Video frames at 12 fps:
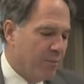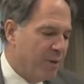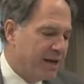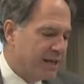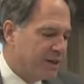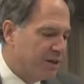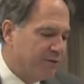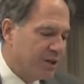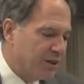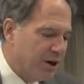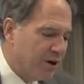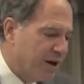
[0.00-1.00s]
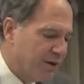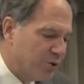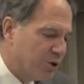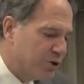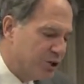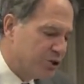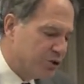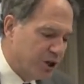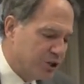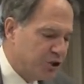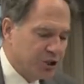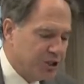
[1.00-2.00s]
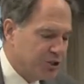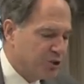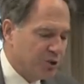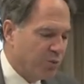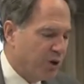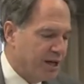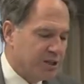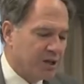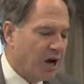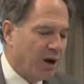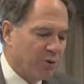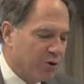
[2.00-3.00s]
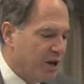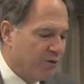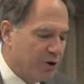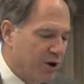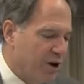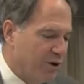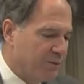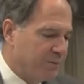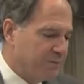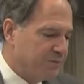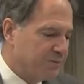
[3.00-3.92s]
Many living there have learned to trust Jesus in ways I will never know.